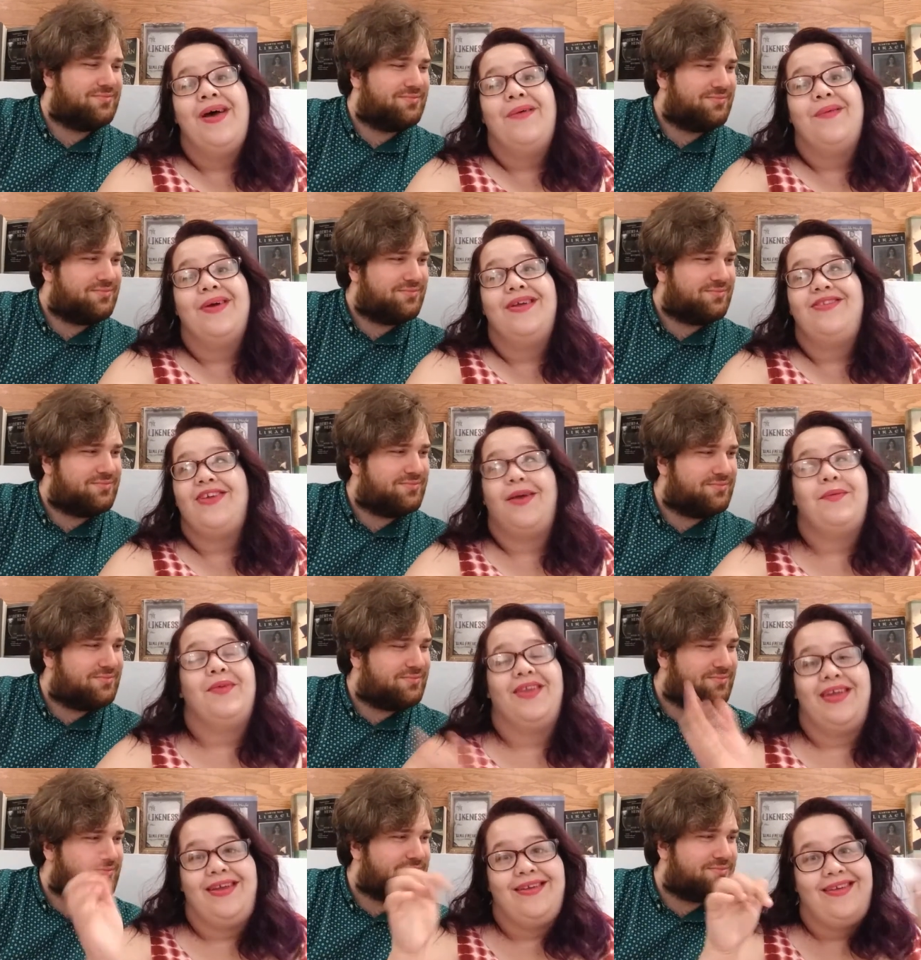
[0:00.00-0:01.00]
Speaker 1: which I will
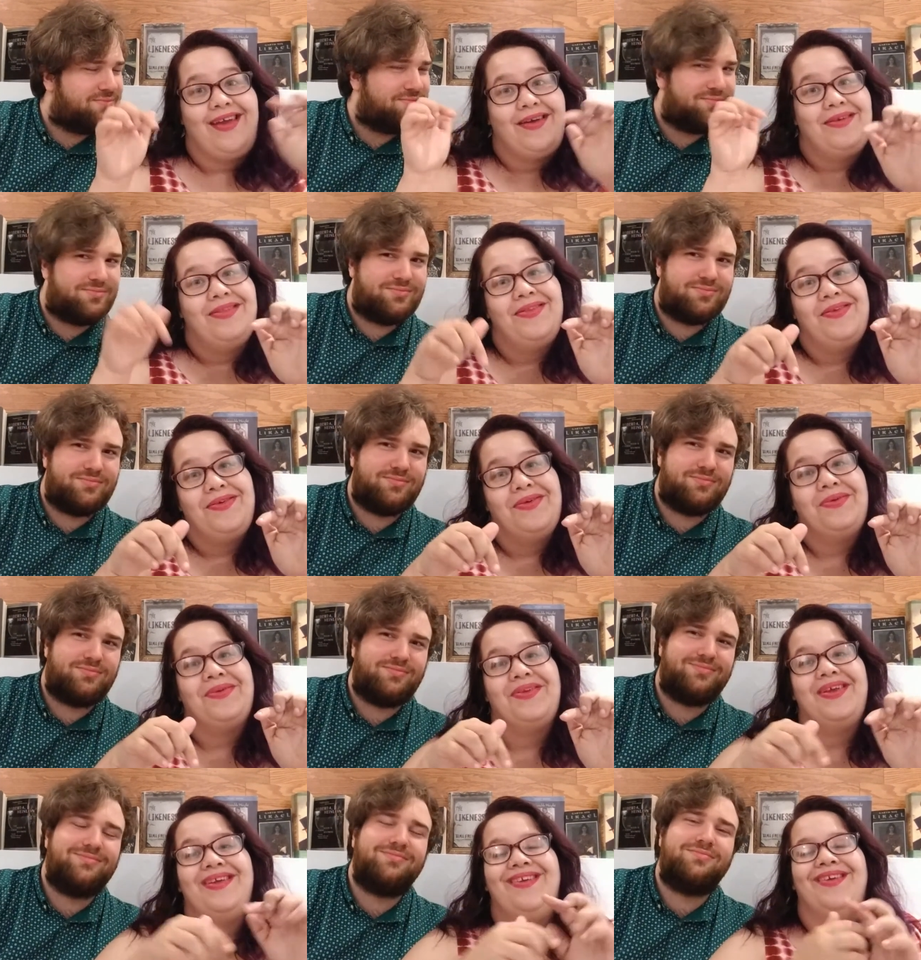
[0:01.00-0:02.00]
link down in the
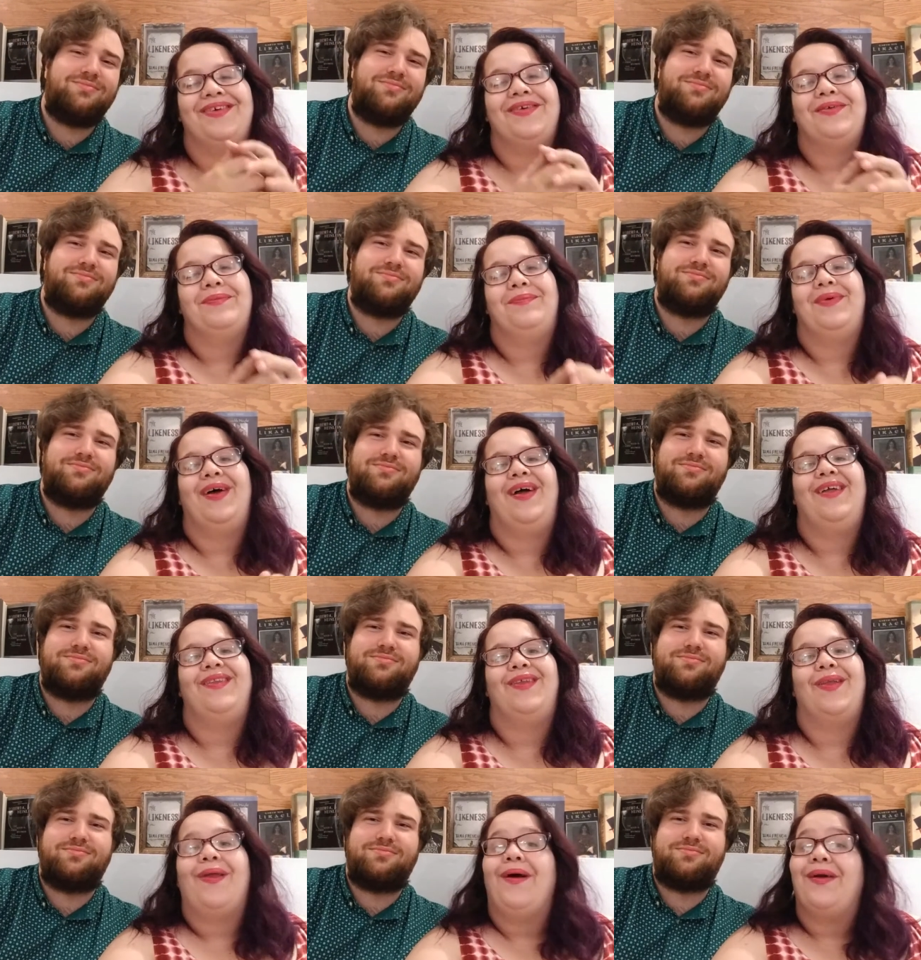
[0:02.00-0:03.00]
doodly-doo, but
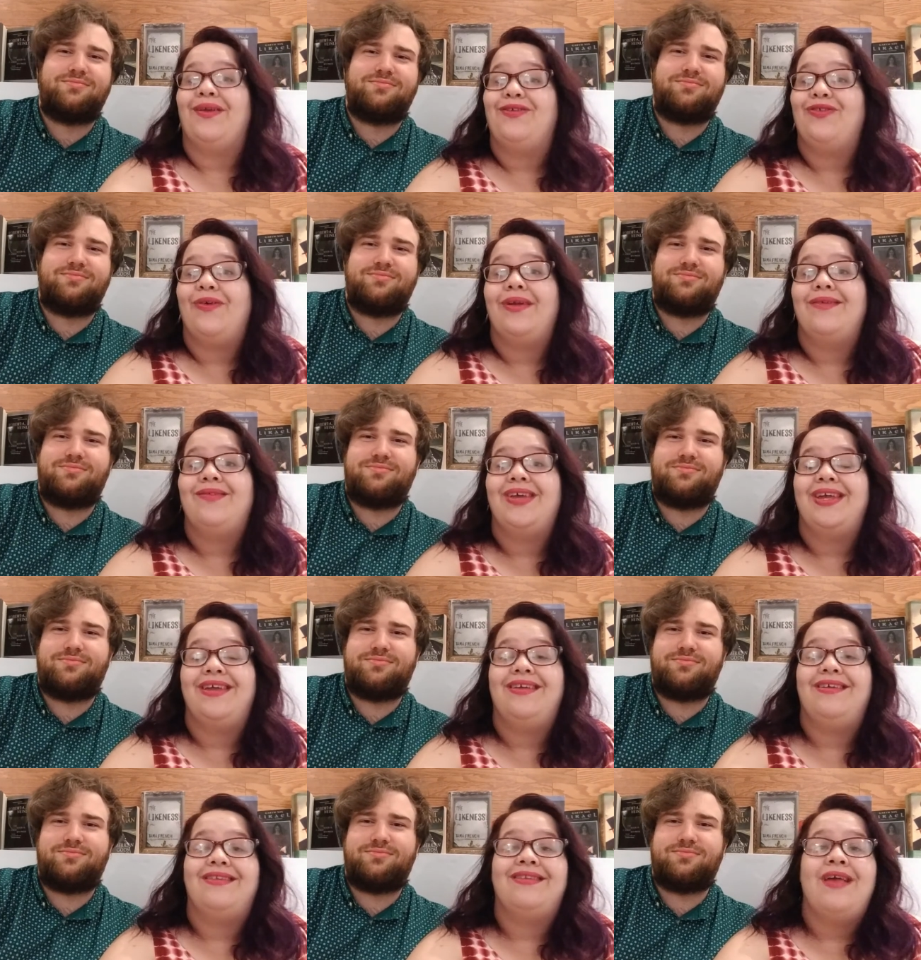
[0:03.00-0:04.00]
the long and short of it
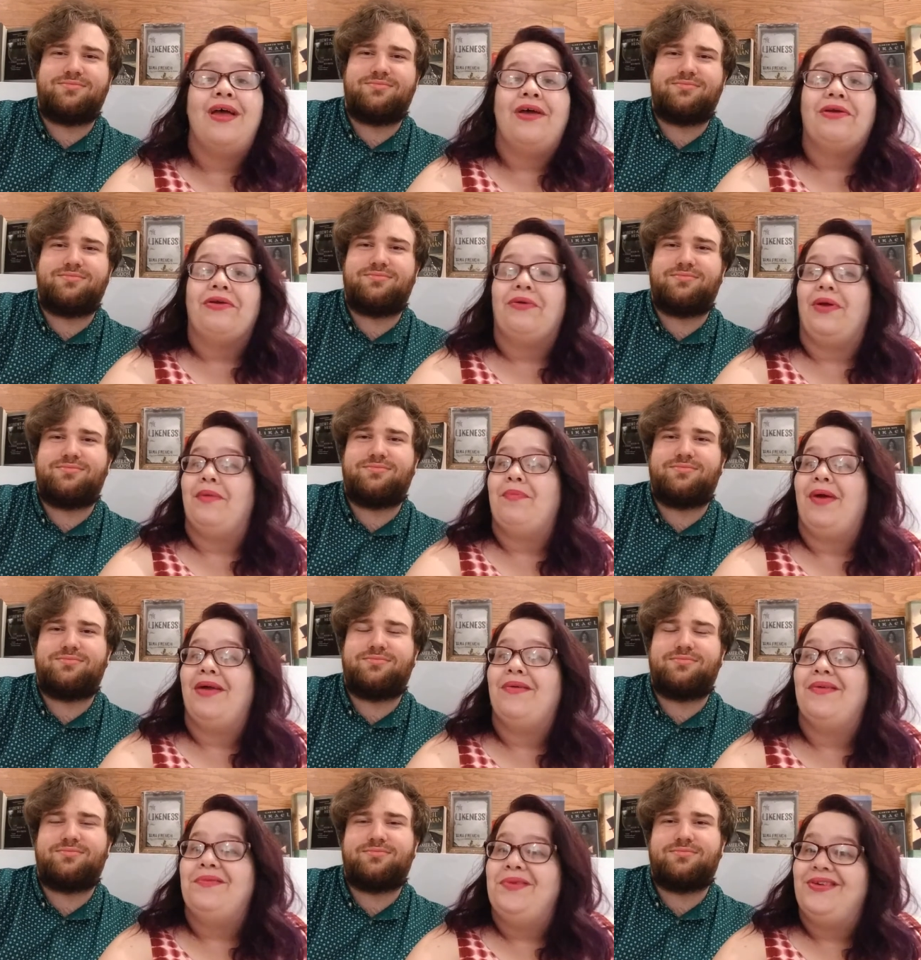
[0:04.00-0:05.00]
is great
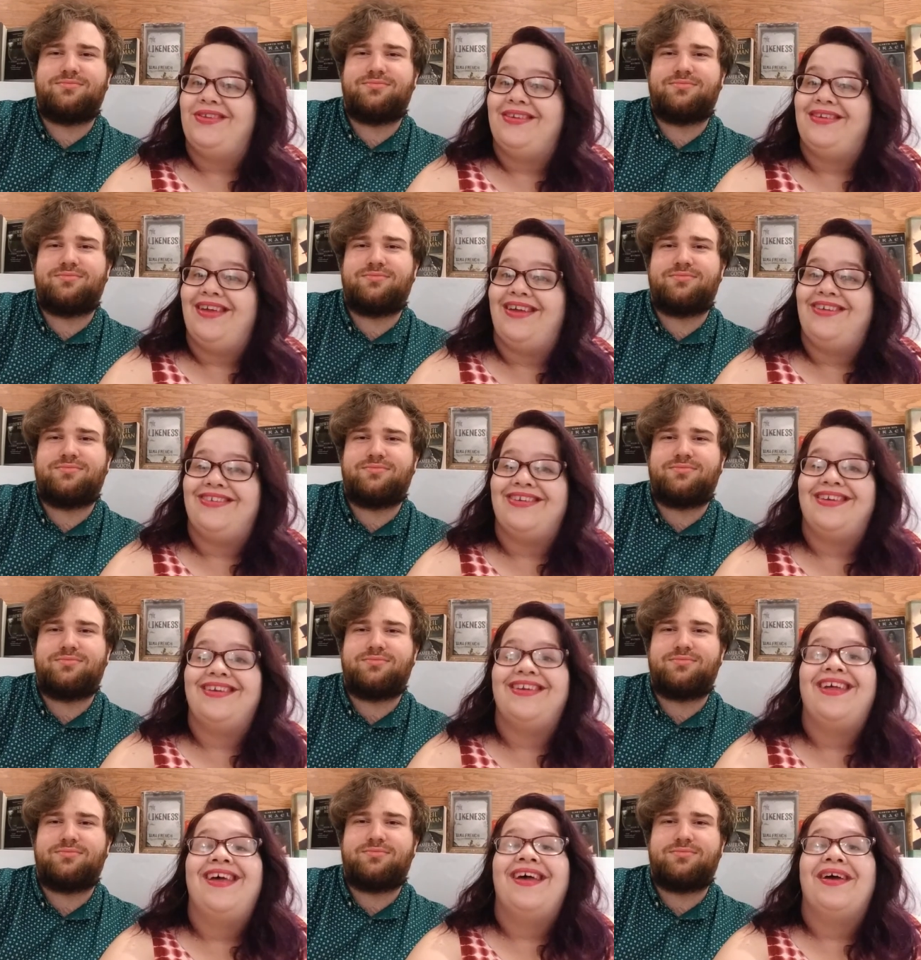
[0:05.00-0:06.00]
bio
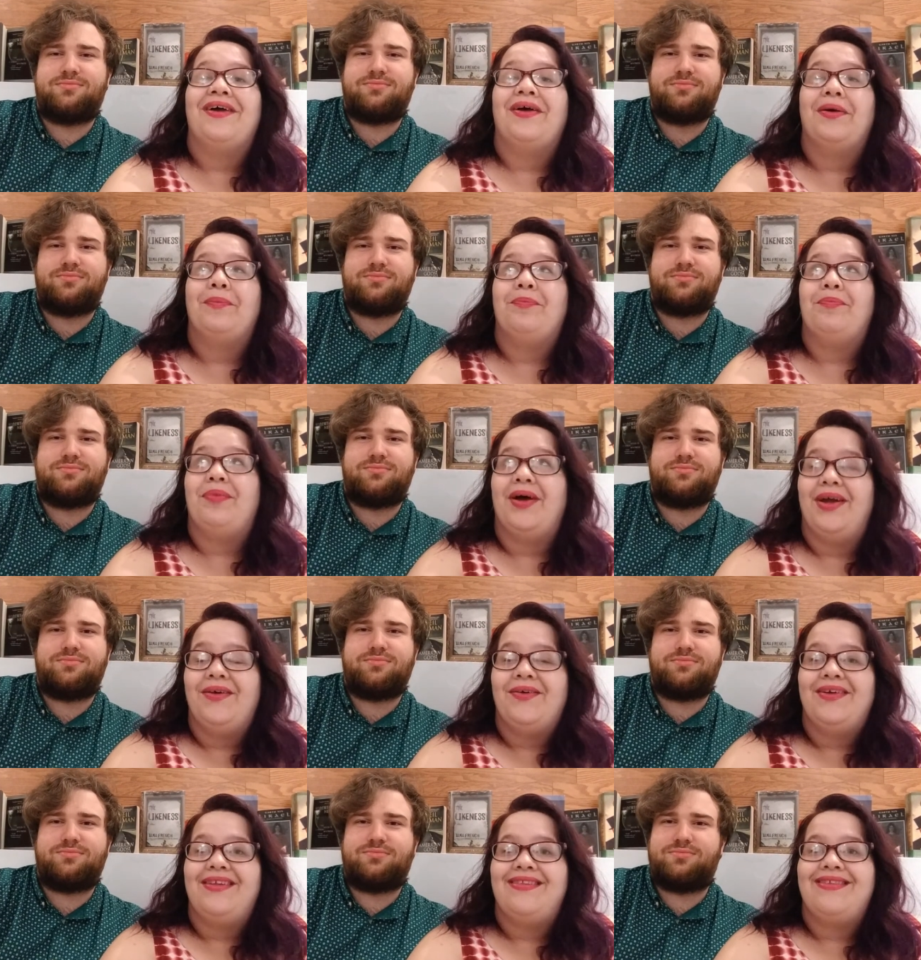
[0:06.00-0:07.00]
representation,
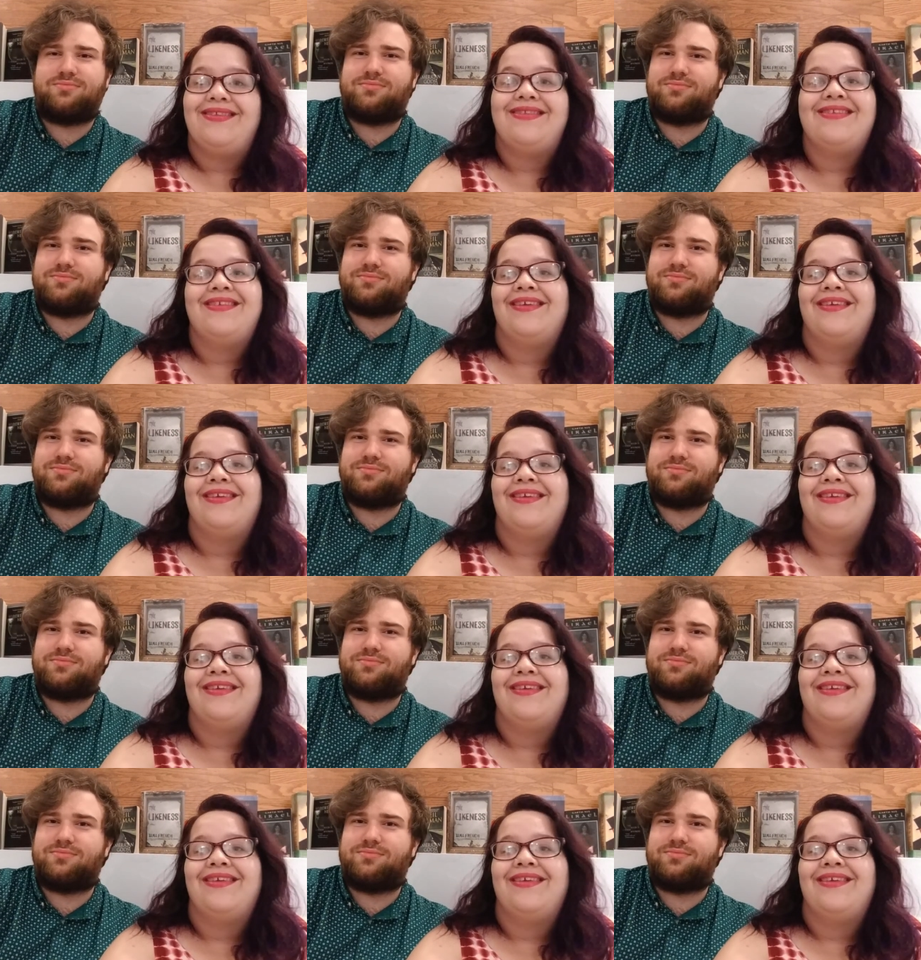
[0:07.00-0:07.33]
pirates.